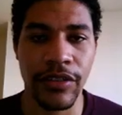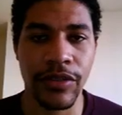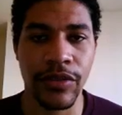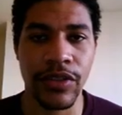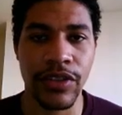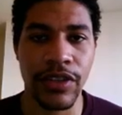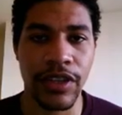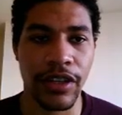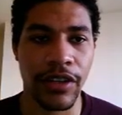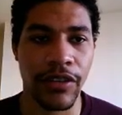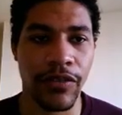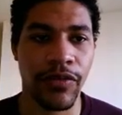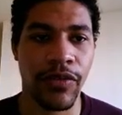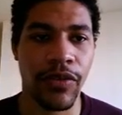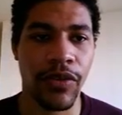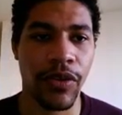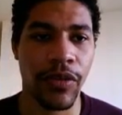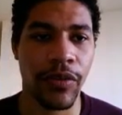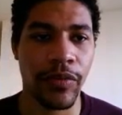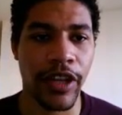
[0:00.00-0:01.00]
It was a
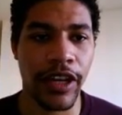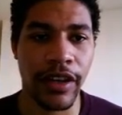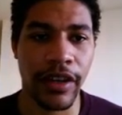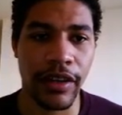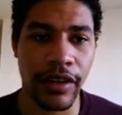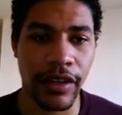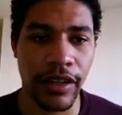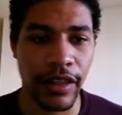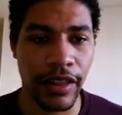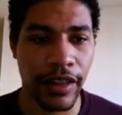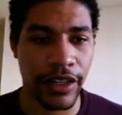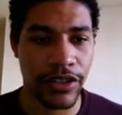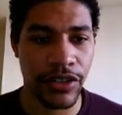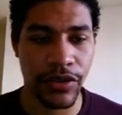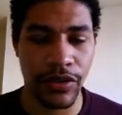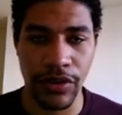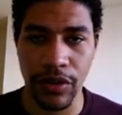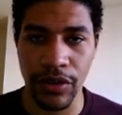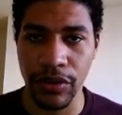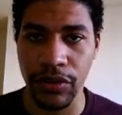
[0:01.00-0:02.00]
forum that lets you
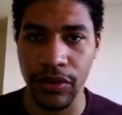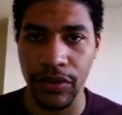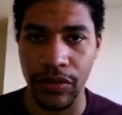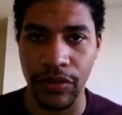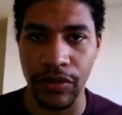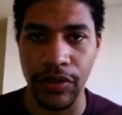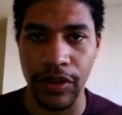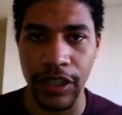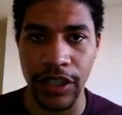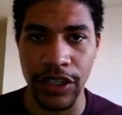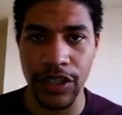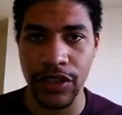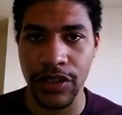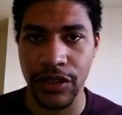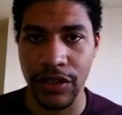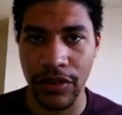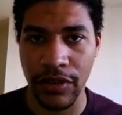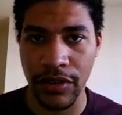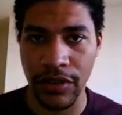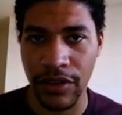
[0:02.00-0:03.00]
go through
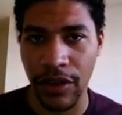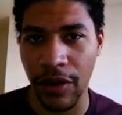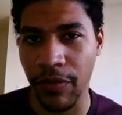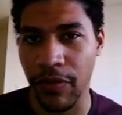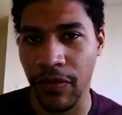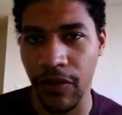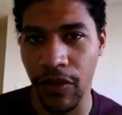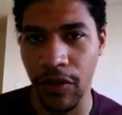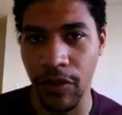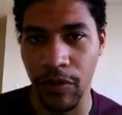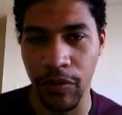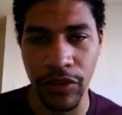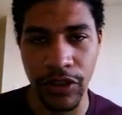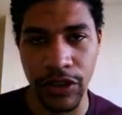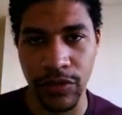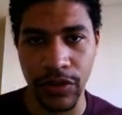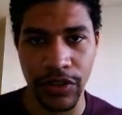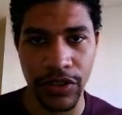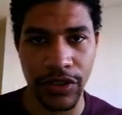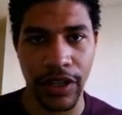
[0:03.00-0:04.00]
each subform,
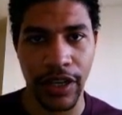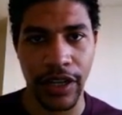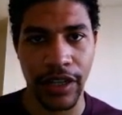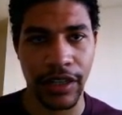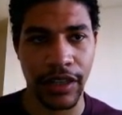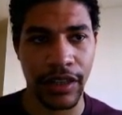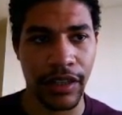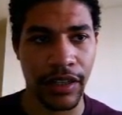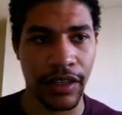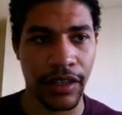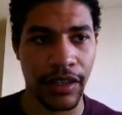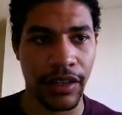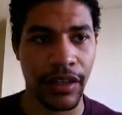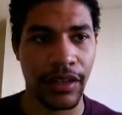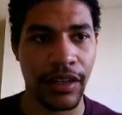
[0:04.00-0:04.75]
which was like the